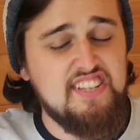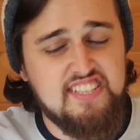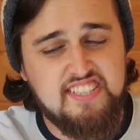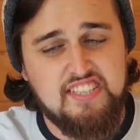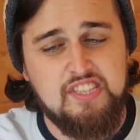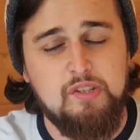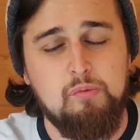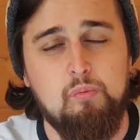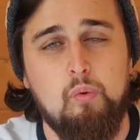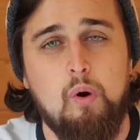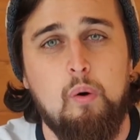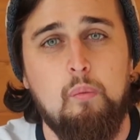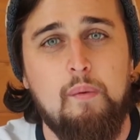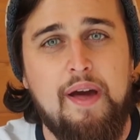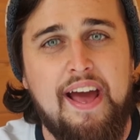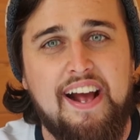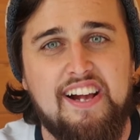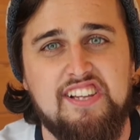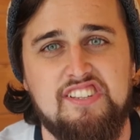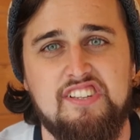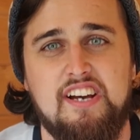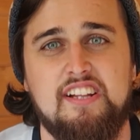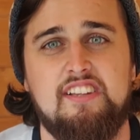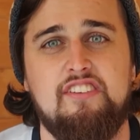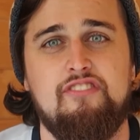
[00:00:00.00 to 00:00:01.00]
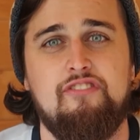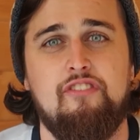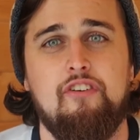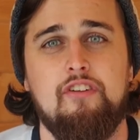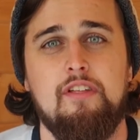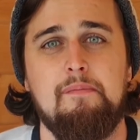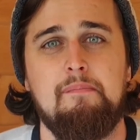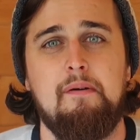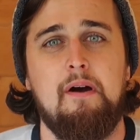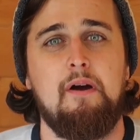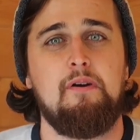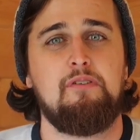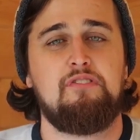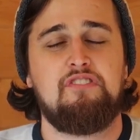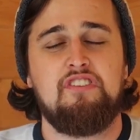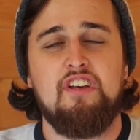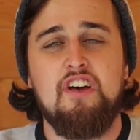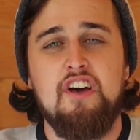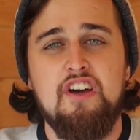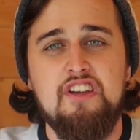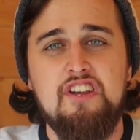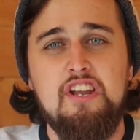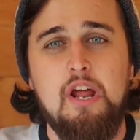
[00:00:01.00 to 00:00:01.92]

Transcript: This is the one we're excited for the most.